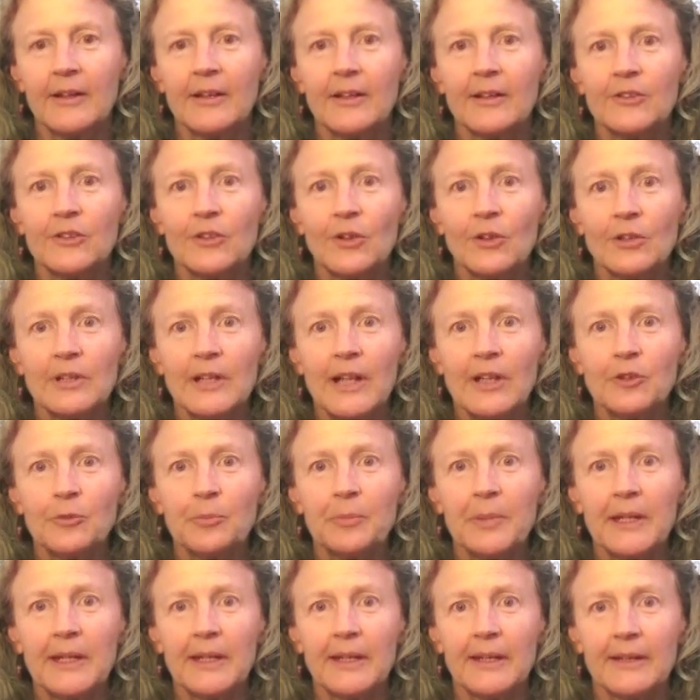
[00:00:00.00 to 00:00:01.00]
So let's
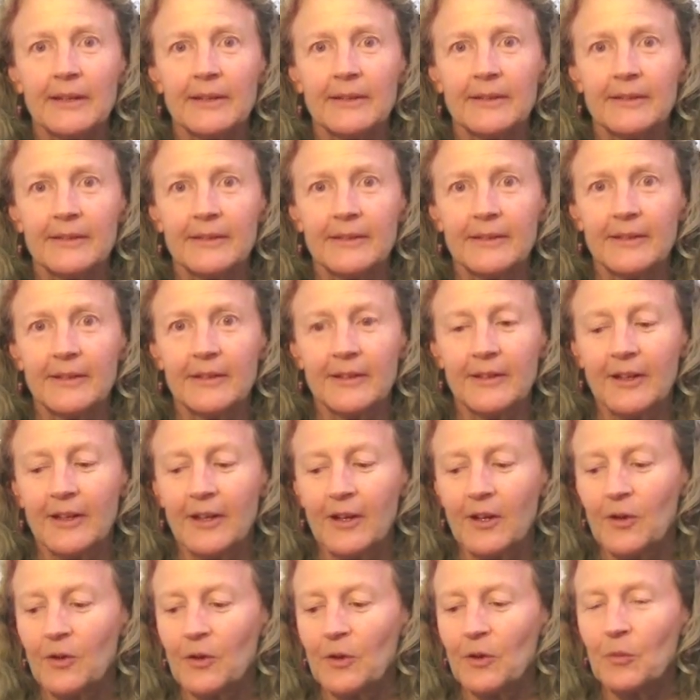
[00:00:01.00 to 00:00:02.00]
begin.
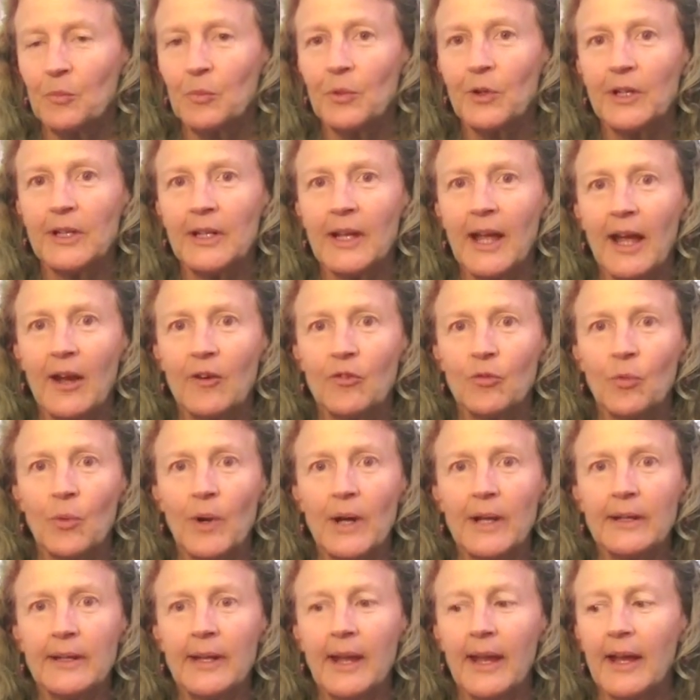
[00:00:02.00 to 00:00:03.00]
We're going to have
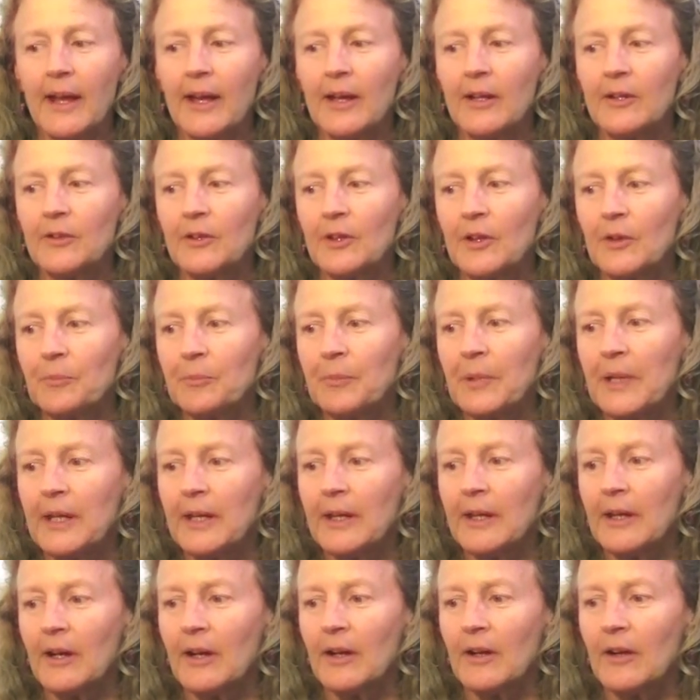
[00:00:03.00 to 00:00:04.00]
one hand
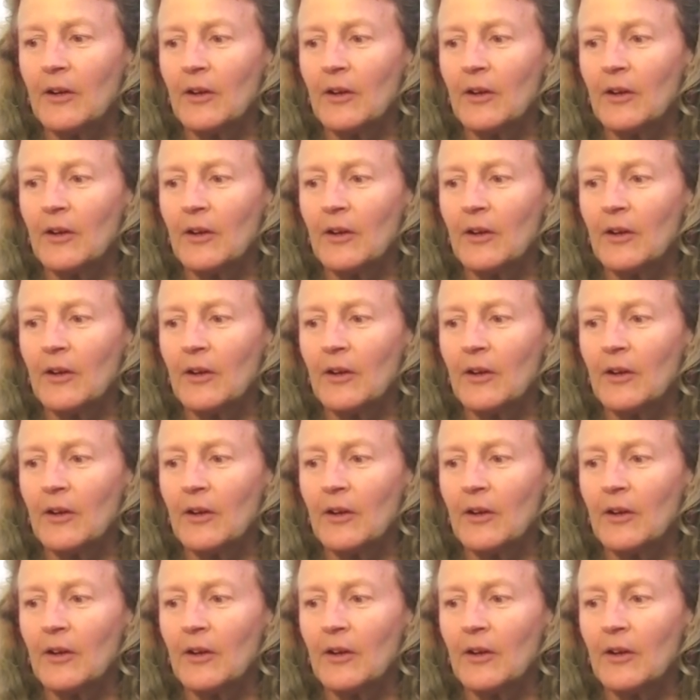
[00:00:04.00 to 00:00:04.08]
be